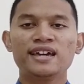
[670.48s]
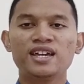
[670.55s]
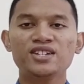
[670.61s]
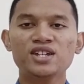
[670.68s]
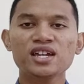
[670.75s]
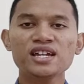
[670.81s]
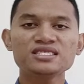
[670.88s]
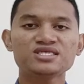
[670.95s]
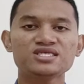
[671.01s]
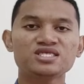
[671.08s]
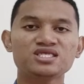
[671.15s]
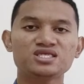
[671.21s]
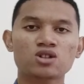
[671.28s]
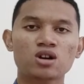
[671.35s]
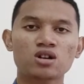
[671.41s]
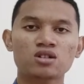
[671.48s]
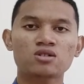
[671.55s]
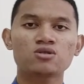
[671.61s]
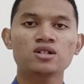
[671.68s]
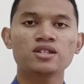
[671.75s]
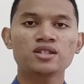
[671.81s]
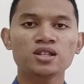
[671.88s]
Hs is
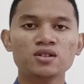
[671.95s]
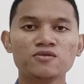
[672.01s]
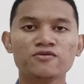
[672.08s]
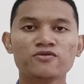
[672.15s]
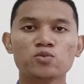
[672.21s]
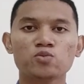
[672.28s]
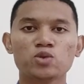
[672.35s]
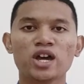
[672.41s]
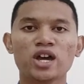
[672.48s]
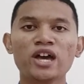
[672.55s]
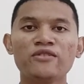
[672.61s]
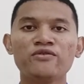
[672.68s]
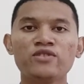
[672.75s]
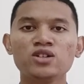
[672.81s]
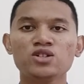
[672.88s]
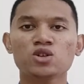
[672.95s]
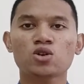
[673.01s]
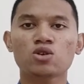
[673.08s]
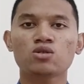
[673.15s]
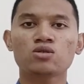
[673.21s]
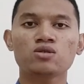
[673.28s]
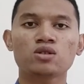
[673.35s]
calculated from the average
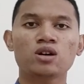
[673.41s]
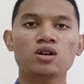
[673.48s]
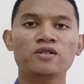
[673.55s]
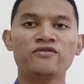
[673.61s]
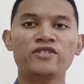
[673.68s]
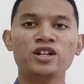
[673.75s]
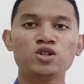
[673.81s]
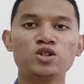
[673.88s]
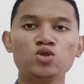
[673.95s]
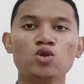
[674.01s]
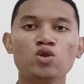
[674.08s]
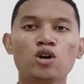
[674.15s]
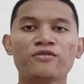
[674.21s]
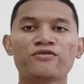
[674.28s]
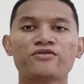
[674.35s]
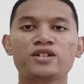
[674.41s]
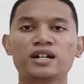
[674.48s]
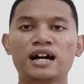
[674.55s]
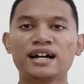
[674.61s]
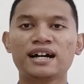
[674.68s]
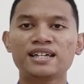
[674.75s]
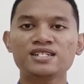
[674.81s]
value of
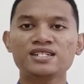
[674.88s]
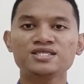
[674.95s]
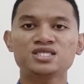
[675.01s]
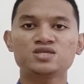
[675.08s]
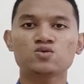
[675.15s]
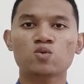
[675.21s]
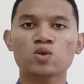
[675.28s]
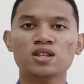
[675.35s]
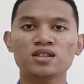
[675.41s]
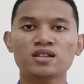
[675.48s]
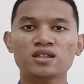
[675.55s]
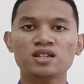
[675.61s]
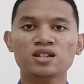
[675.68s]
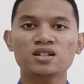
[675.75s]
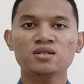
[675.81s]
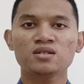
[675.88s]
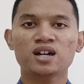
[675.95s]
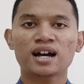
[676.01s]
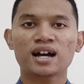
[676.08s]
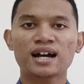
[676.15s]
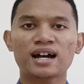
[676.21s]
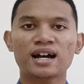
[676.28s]
the highest wanted
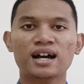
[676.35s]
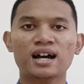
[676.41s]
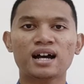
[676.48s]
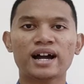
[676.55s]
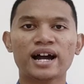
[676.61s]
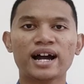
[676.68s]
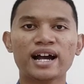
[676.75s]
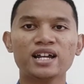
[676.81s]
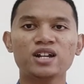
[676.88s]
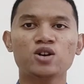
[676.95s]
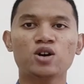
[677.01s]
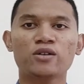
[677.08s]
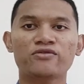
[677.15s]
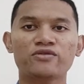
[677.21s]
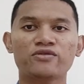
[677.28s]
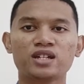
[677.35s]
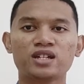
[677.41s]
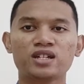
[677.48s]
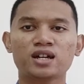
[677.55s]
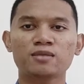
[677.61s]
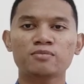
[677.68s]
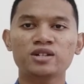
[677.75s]
height of
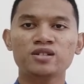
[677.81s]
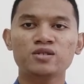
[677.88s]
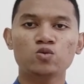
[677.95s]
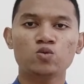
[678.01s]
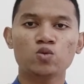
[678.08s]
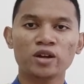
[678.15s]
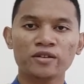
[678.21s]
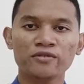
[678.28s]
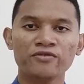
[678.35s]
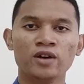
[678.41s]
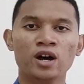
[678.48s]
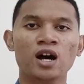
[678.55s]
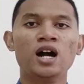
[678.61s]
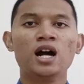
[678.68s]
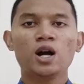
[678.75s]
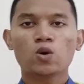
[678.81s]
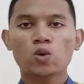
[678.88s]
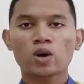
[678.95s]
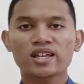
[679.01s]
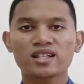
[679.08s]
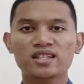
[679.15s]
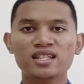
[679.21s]
incoming wave,
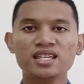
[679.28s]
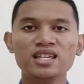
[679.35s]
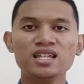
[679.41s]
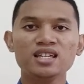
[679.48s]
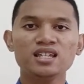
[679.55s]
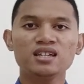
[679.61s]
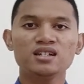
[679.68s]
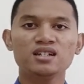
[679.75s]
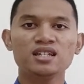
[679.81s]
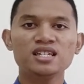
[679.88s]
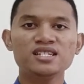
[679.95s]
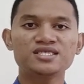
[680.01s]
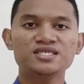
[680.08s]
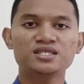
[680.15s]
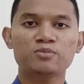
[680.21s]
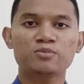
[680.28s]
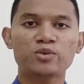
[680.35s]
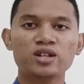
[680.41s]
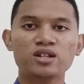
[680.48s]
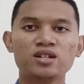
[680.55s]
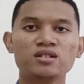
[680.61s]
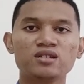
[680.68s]
while T is the
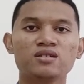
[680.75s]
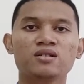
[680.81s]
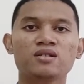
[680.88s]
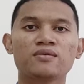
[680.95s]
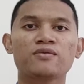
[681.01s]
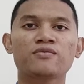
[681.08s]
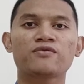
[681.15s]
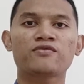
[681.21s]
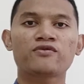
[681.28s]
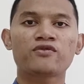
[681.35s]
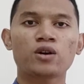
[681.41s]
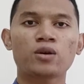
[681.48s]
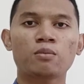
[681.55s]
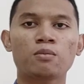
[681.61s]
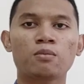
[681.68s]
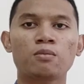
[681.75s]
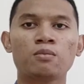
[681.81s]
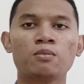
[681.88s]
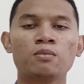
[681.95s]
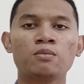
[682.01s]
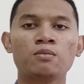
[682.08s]
period from